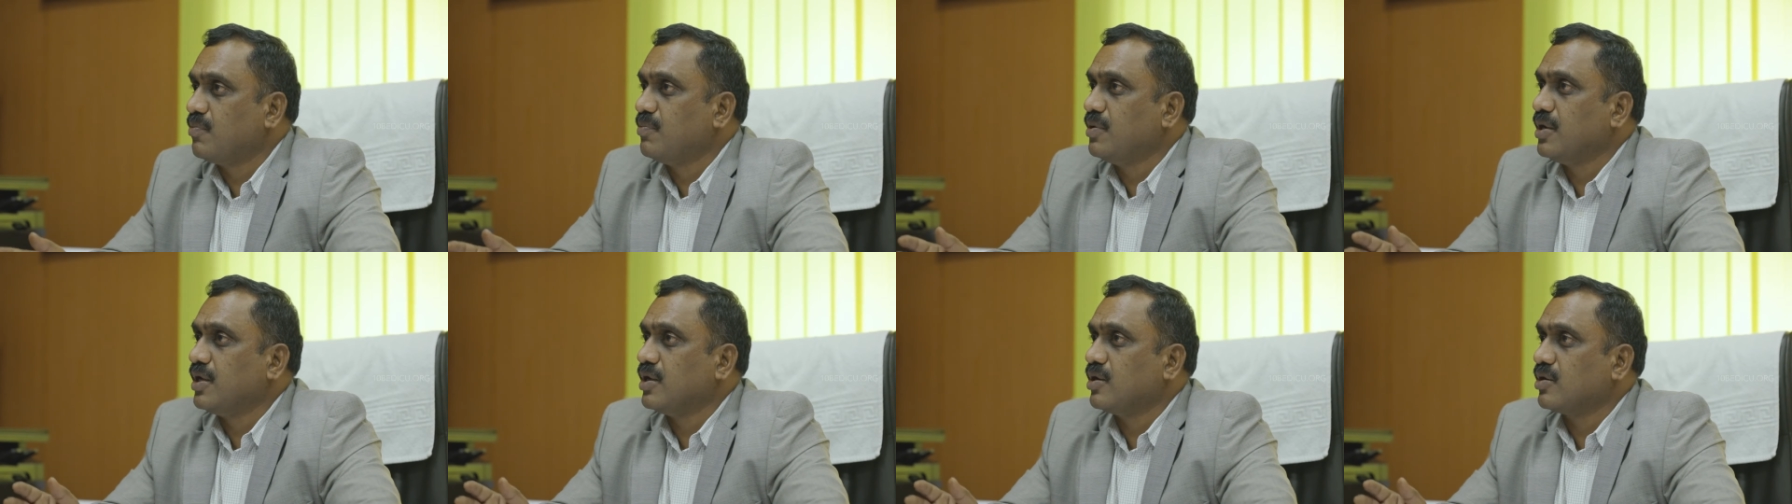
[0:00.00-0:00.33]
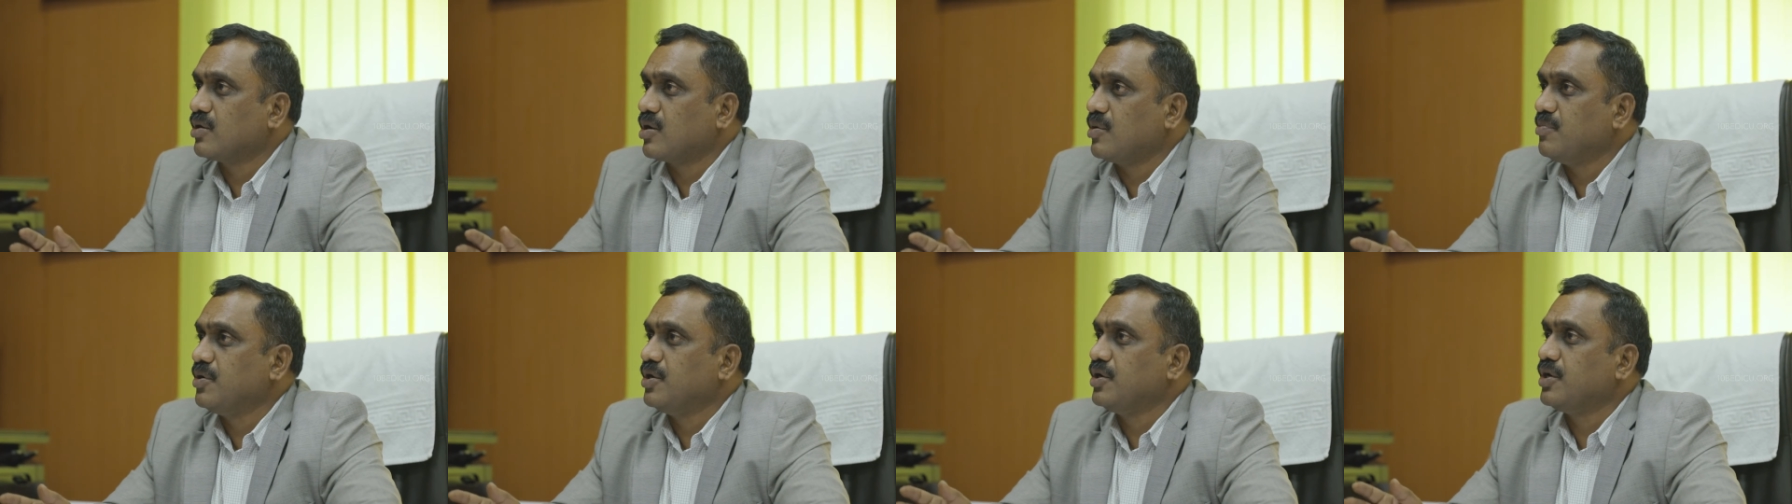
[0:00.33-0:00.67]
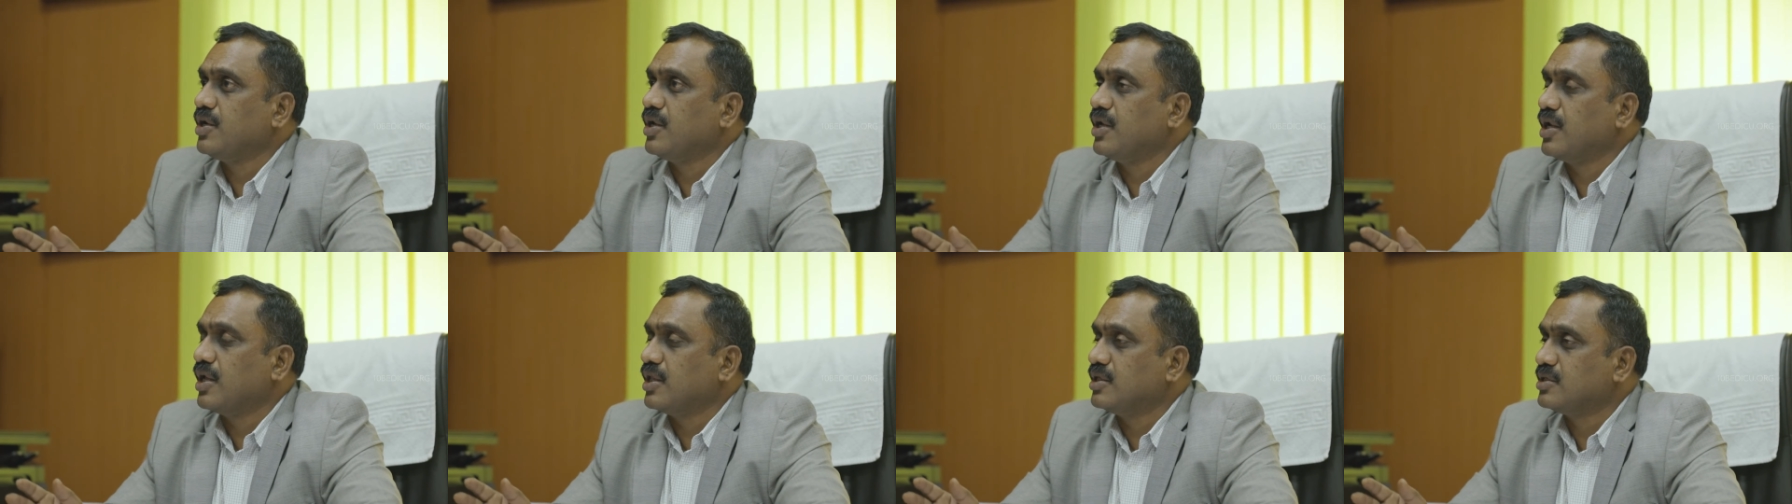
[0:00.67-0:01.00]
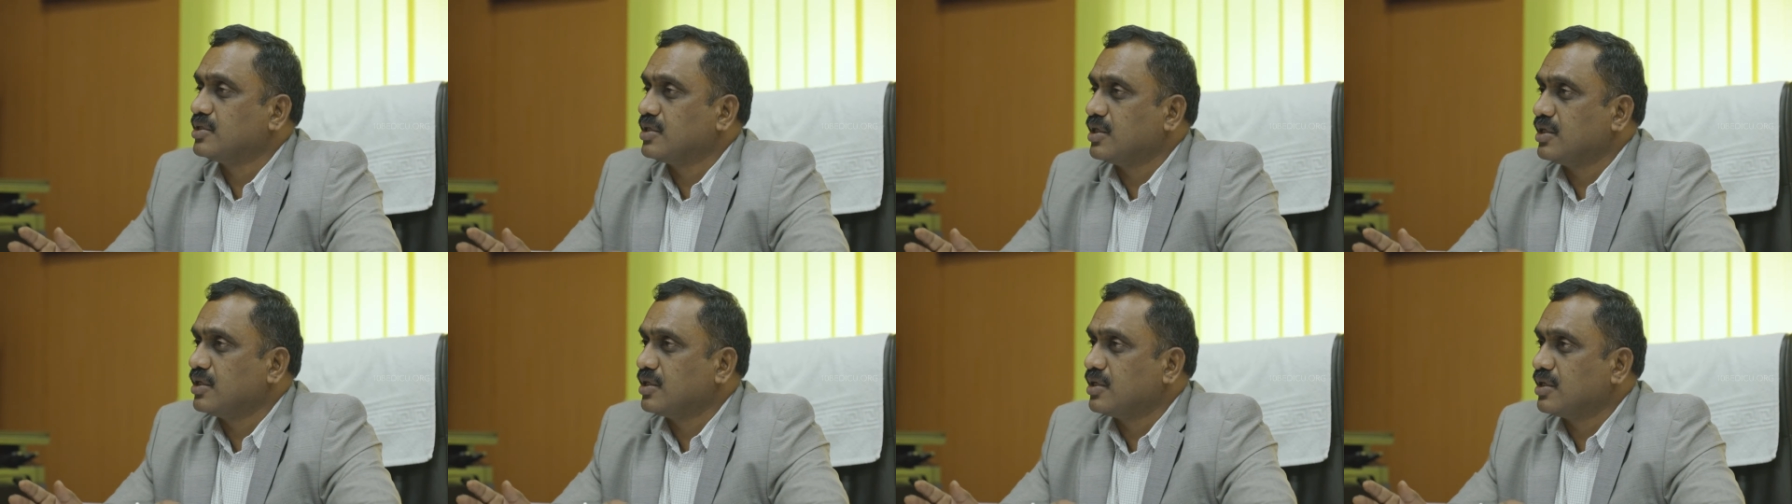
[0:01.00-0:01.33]
Hobli or community
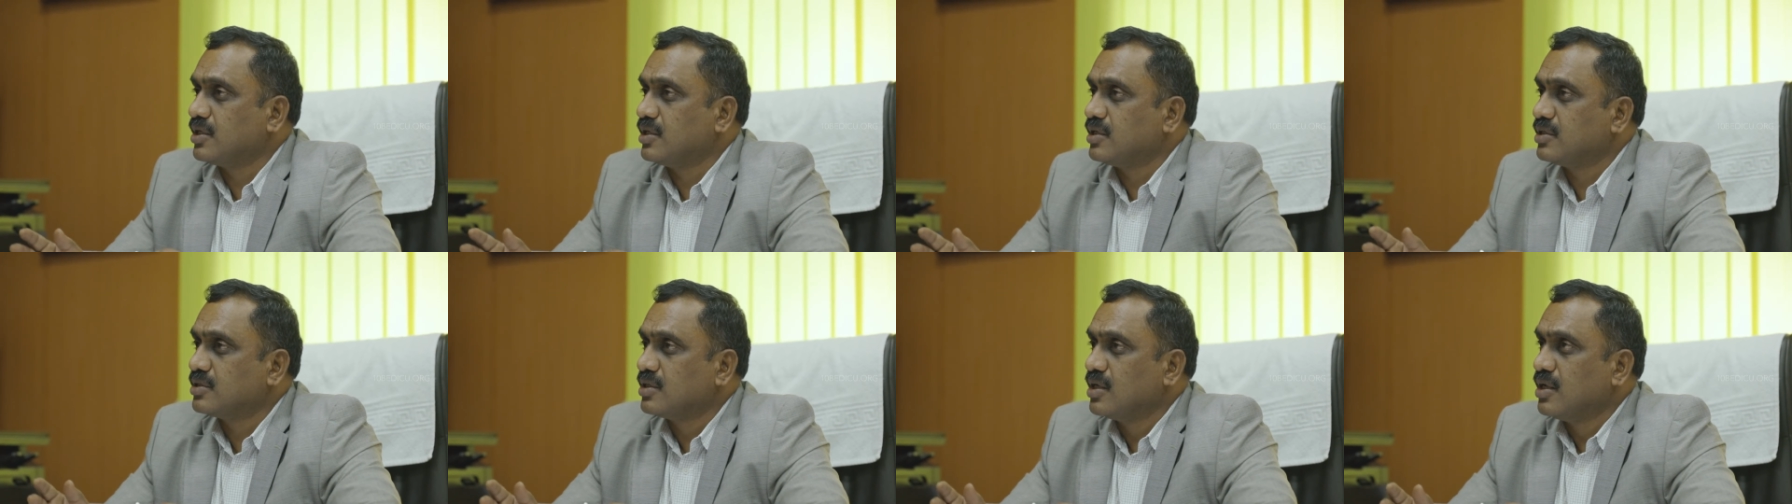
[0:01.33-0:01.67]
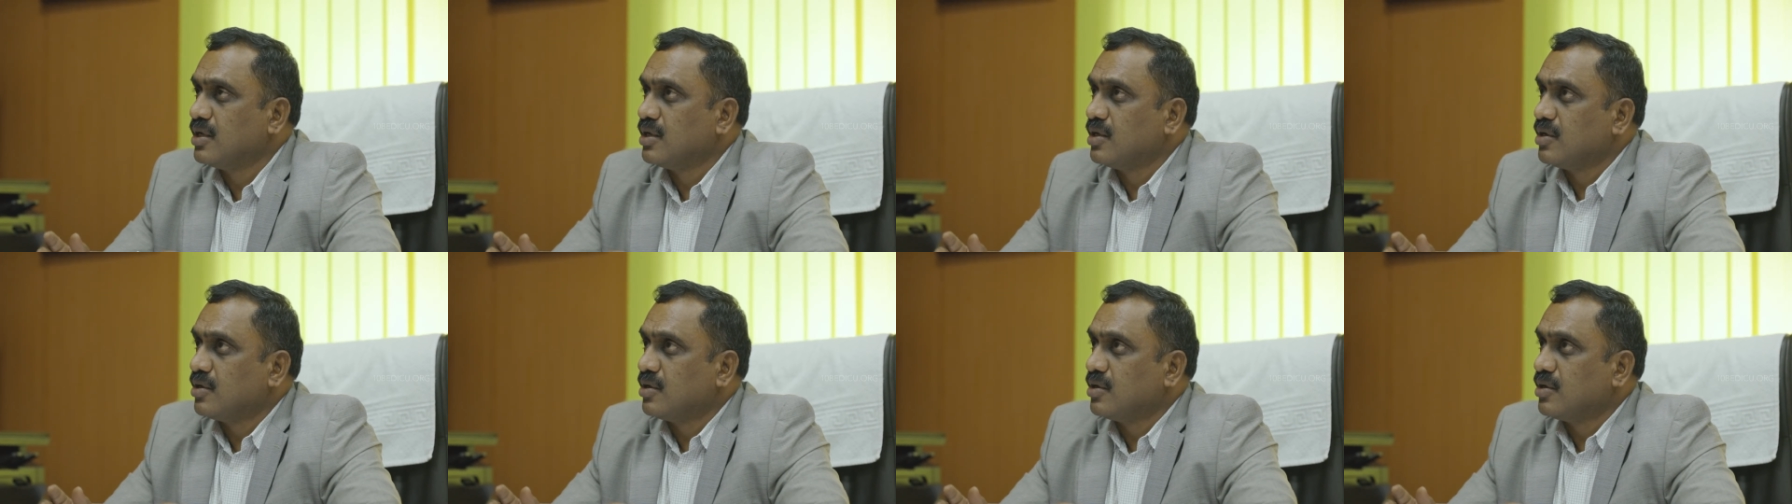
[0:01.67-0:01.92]
health centers,